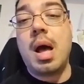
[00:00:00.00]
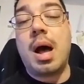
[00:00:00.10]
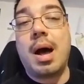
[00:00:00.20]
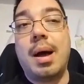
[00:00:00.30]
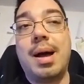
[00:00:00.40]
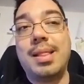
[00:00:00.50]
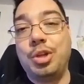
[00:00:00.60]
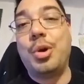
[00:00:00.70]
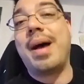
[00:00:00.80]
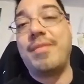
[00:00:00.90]
And then
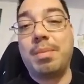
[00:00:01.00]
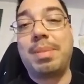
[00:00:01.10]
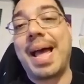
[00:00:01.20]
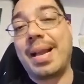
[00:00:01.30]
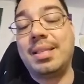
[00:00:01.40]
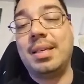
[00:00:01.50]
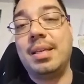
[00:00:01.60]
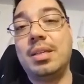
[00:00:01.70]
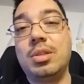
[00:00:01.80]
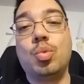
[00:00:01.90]
you have the black
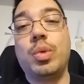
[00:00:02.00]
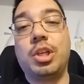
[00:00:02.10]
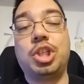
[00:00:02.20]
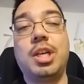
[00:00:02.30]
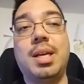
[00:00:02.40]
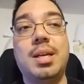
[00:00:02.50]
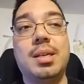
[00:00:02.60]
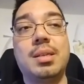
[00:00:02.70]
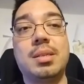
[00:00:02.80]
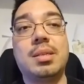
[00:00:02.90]
teas, which
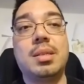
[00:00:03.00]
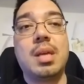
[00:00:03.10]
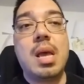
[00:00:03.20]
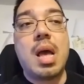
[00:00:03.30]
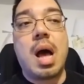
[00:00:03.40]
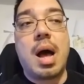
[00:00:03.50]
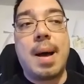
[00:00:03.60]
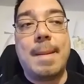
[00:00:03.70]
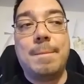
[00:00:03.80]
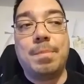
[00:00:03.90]
is
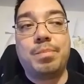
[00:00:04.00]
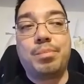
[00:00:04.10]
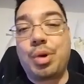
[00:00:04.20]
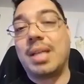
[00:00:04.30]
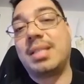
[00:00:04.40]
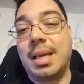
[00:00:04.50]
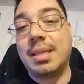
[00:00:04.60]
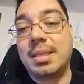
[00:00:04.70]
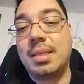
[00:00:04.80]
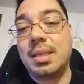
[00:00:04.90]

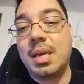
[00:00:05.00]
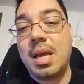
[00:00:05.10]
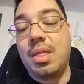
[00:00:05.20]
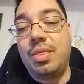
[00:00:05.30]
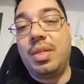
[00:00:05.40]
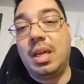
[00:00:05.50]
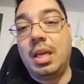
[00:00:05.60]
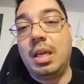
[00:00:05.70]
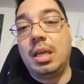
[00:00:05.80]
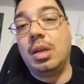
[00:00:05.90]
processed
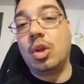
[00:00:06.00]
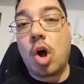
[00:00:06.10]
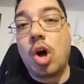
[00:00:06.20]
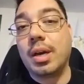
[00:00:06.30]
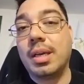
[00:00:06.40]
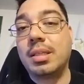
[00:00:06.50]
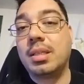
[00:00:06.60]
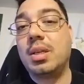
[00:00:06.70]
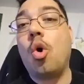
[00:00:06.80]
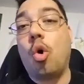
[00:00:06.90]
the
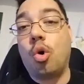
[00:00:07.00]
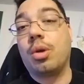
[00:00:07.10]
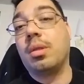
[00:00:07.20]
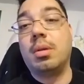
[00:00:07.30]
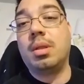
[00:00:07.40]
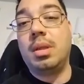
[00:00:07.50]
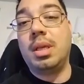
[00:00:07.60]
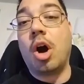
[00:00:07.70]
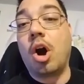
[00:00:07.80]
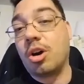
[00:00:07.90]
longest or
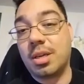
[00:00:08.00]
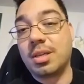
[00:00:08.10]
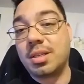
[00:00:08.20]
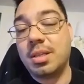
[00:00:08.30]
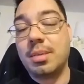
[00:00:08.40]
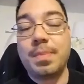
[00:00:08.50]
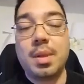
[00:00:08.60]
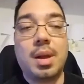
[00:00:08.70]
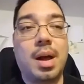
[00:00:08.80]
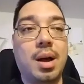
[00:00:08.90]
the hardest.
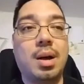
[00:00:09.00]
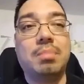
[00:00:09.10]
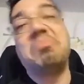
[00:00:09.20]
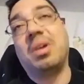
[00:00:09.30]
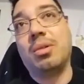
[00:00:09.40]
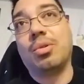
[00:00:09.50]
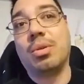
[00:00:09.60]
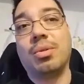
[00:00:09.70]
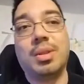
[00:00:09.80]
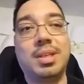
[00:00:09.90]
Or
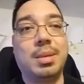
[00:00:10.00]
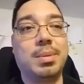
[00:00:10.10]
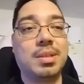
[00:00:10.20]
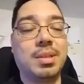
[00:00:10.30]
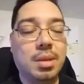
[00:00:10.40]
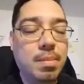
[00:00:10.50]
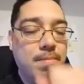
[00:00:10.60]
the deepest.